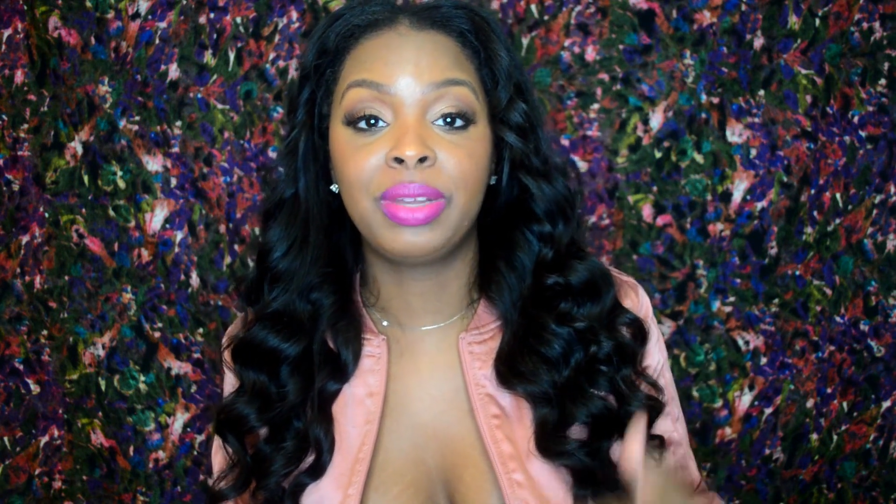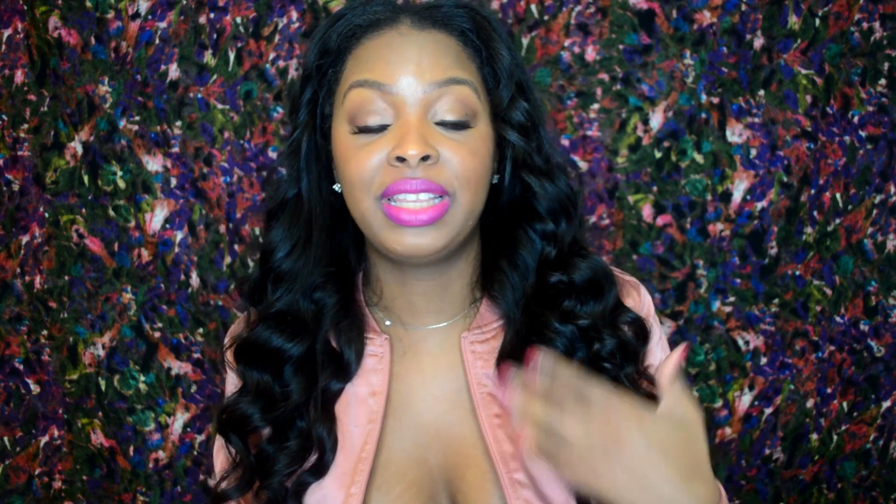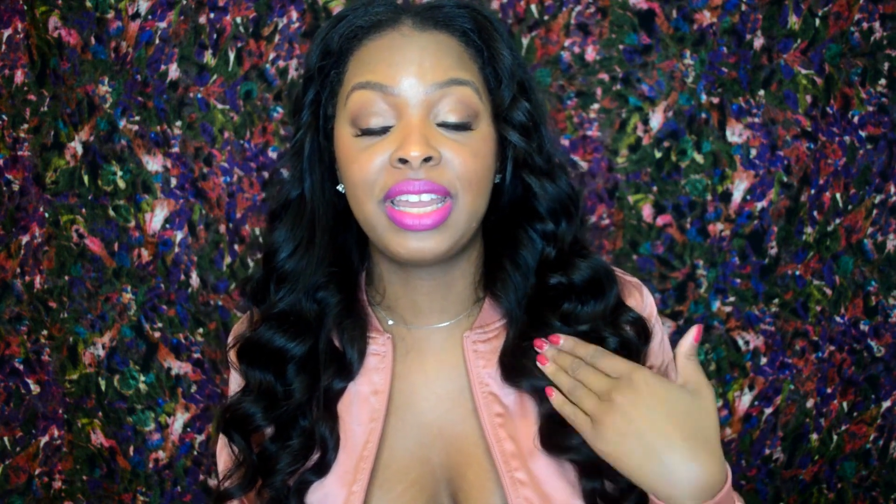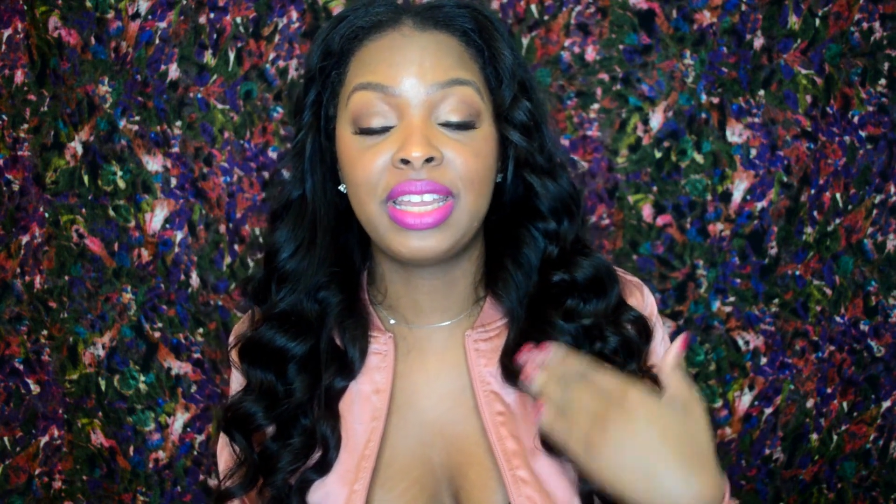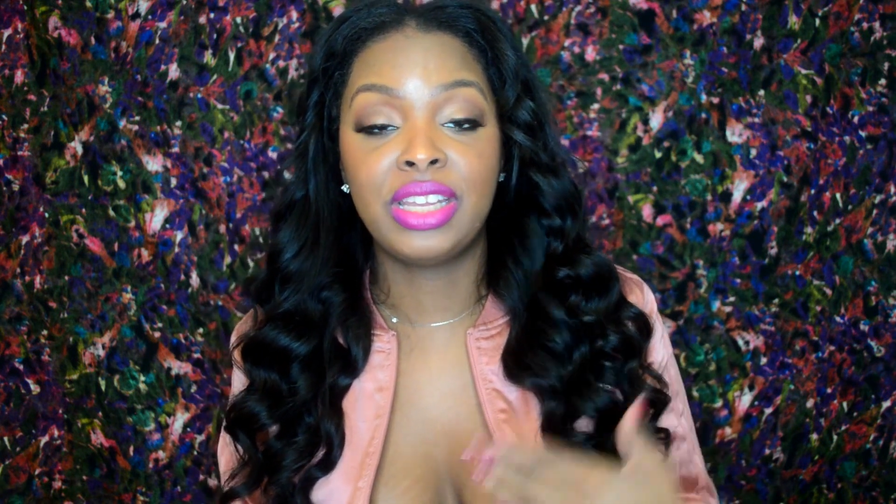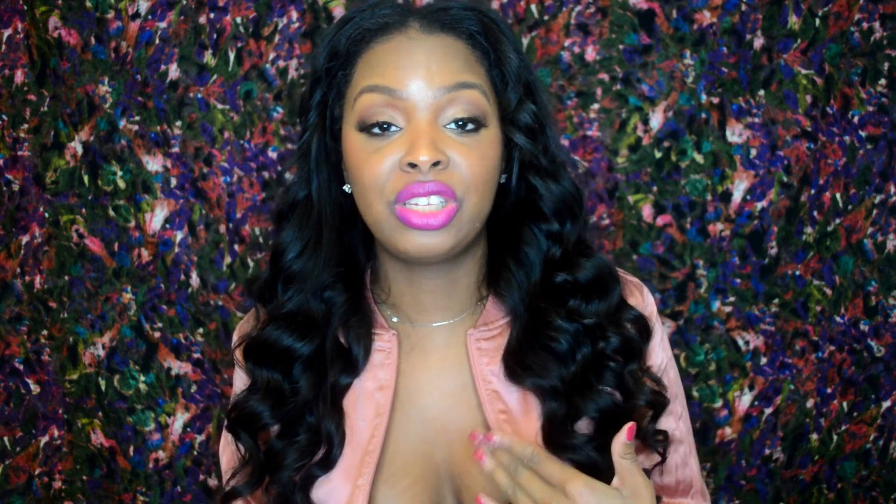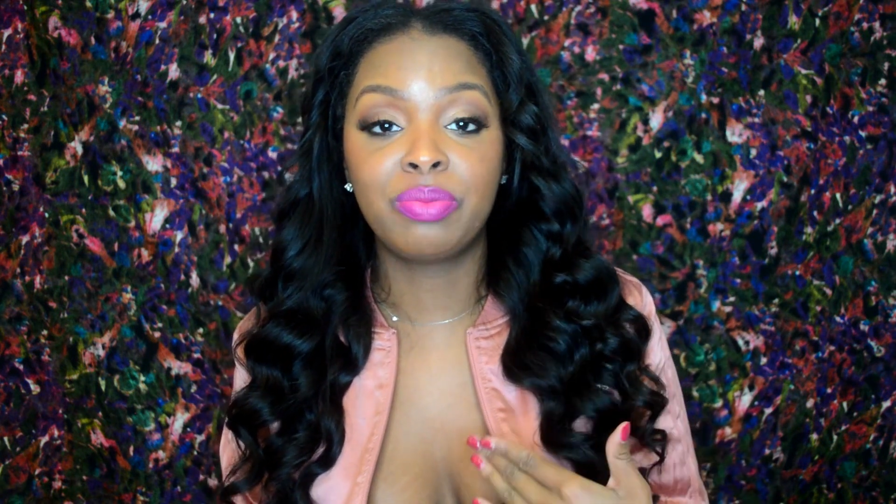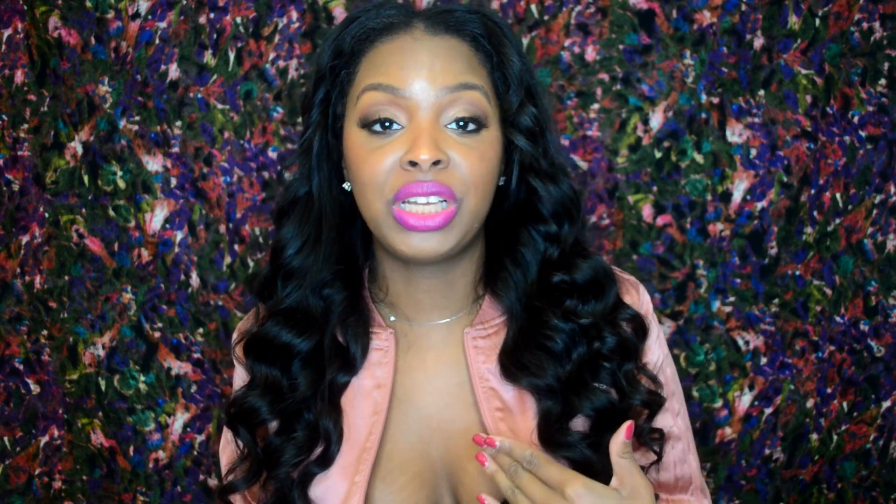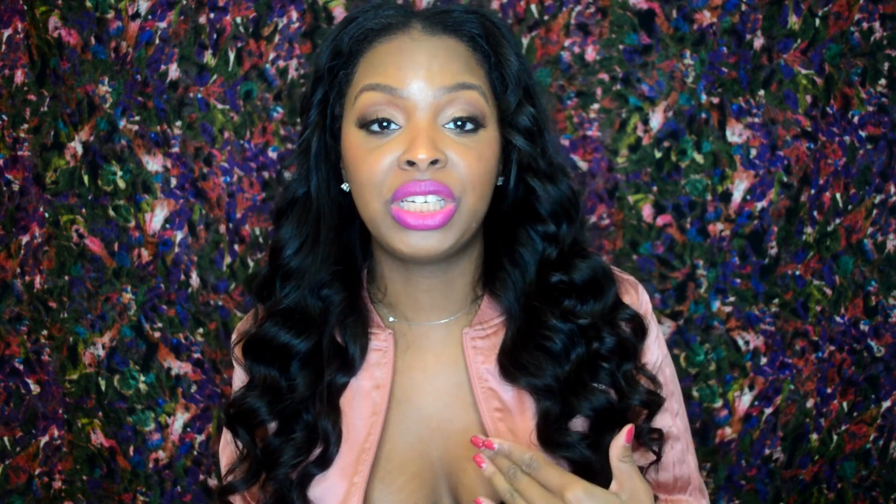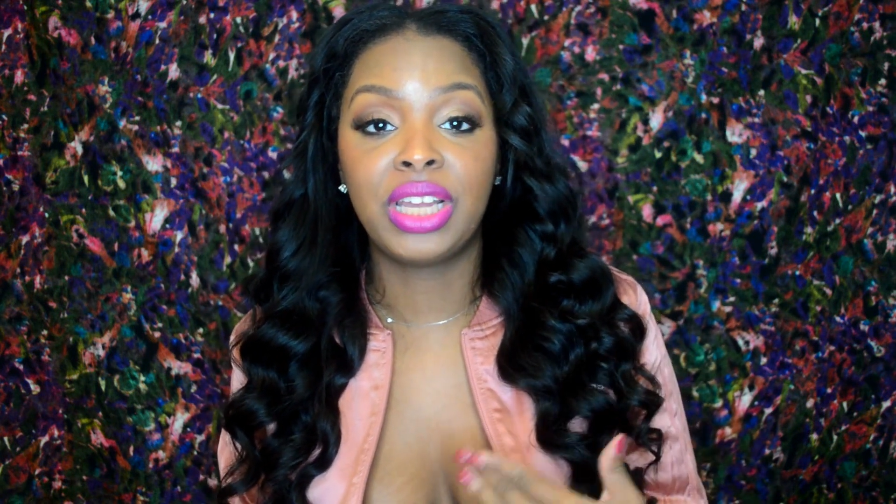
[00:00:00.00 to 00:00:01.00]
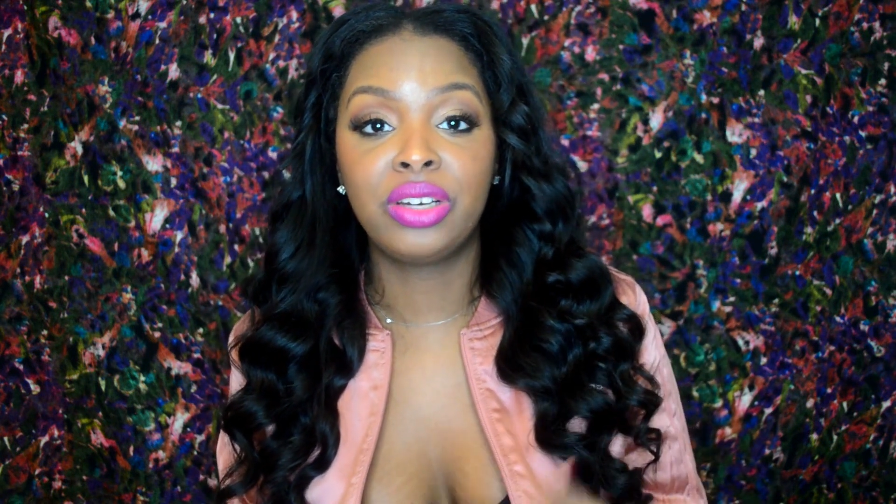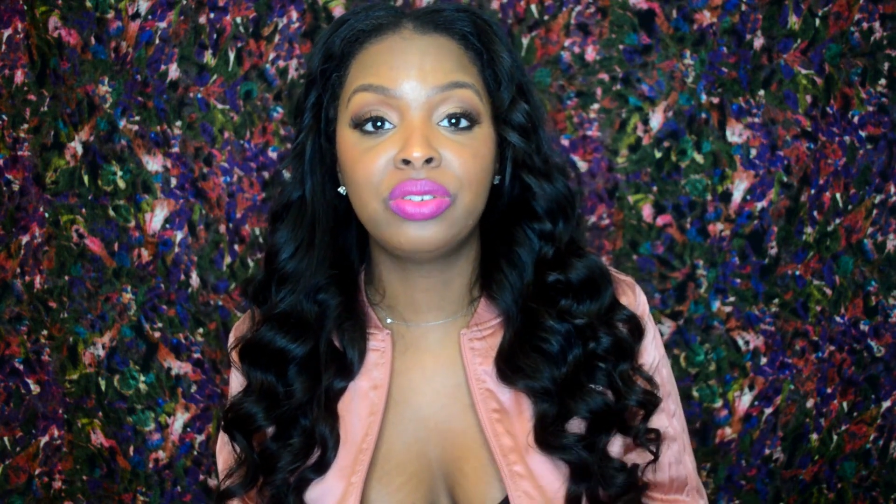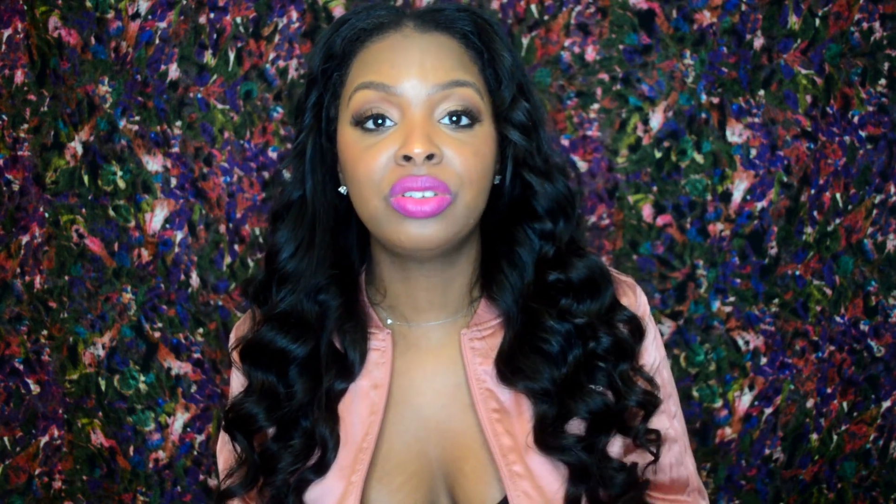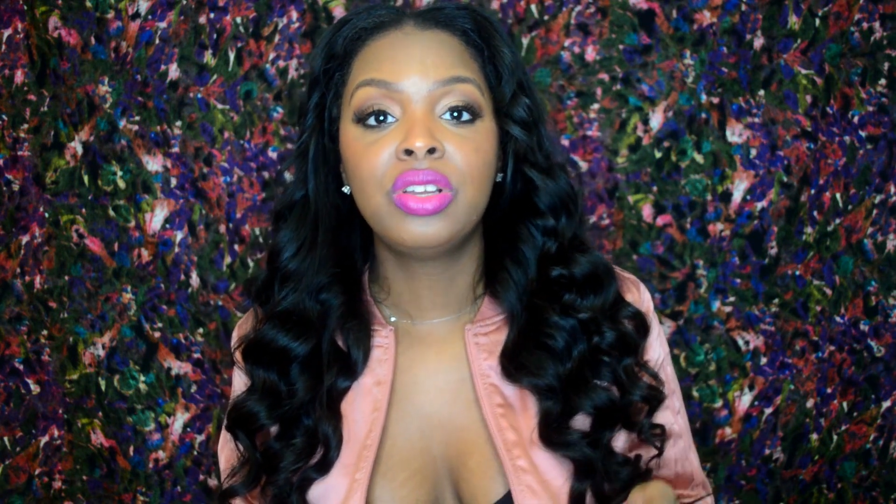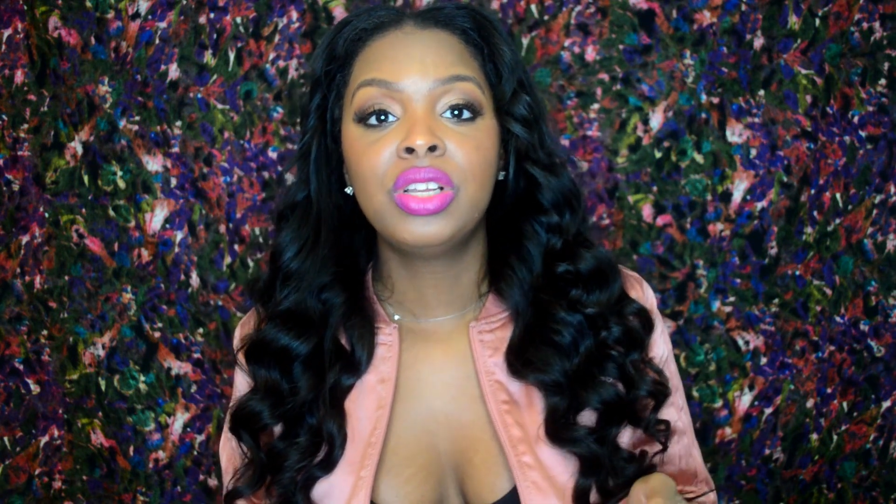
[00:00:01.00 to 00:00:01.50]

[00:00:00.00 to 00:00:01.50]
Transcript: but that is on my channel.